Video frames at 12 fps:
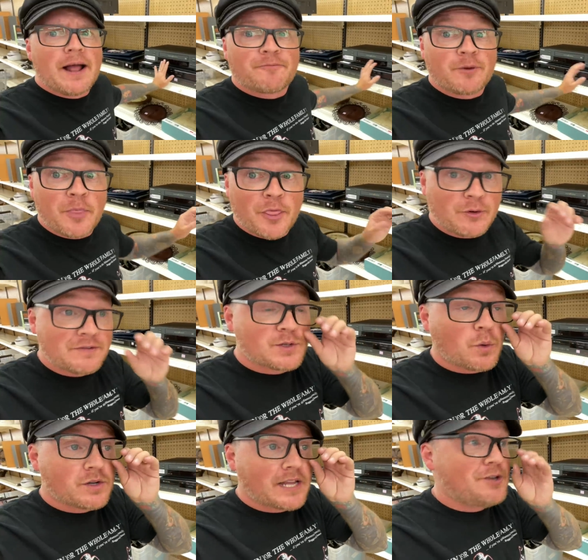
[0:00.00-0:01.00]
up from thrift
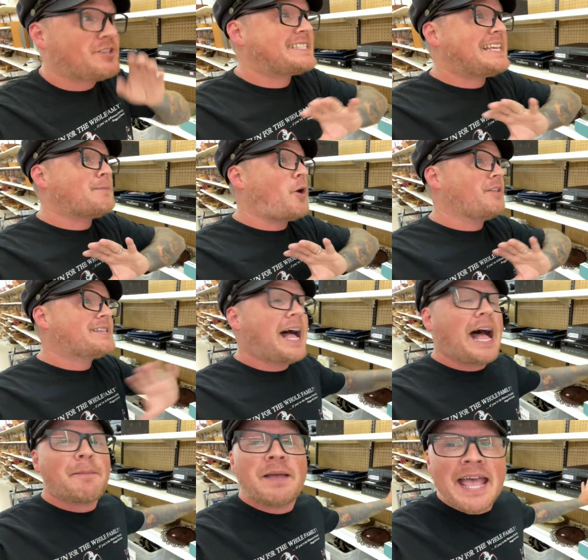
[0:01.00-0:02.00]
stores. I used to see them all the
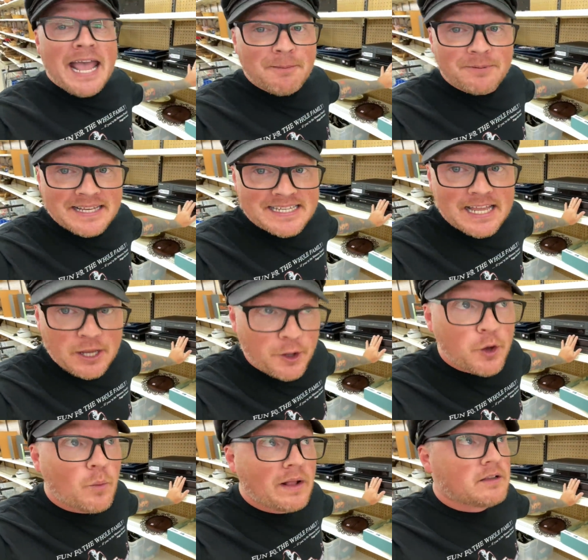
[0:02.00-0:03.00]
time in places like
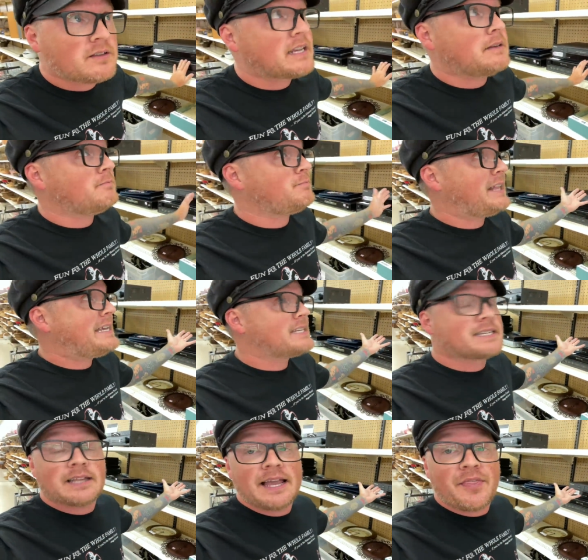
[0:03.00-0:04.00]
Goodwill's and
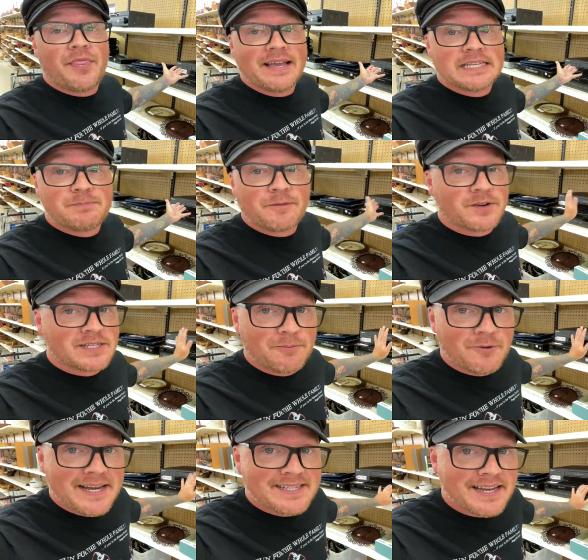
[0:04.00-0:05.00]
places like this, but for
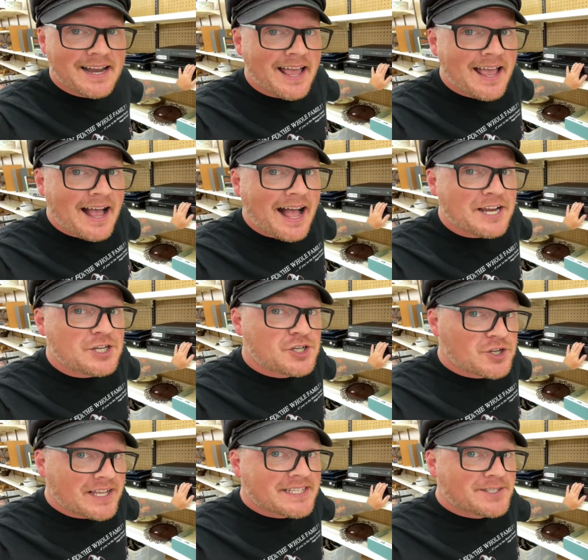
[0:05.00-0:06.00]
some reason, I
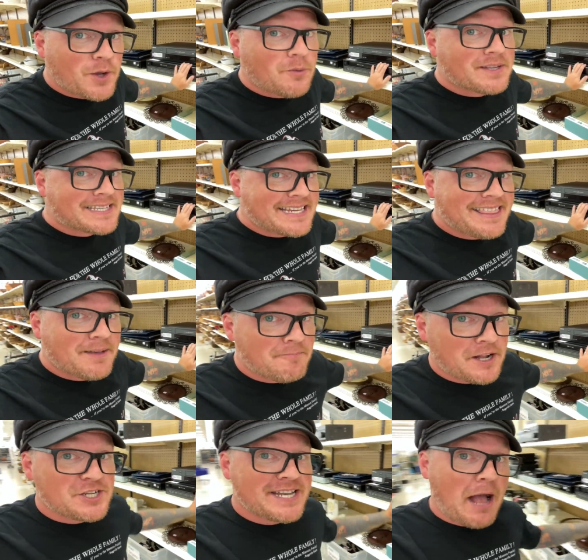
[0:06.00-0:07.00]
just don't see them
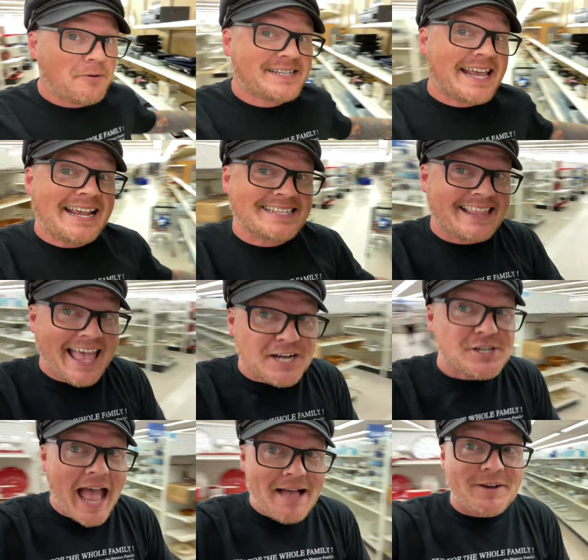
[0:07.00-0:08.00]
much nowadays. And they
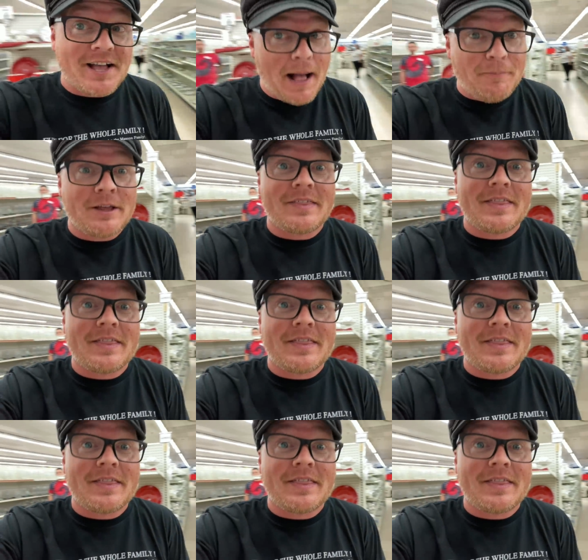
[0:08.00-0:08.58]
actually have a couple of them